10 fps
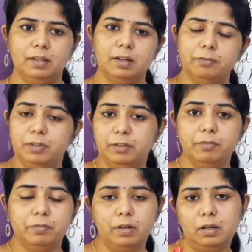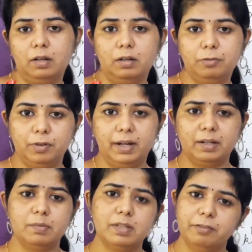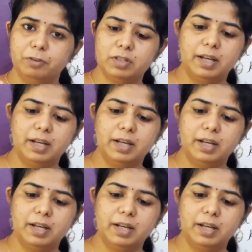if you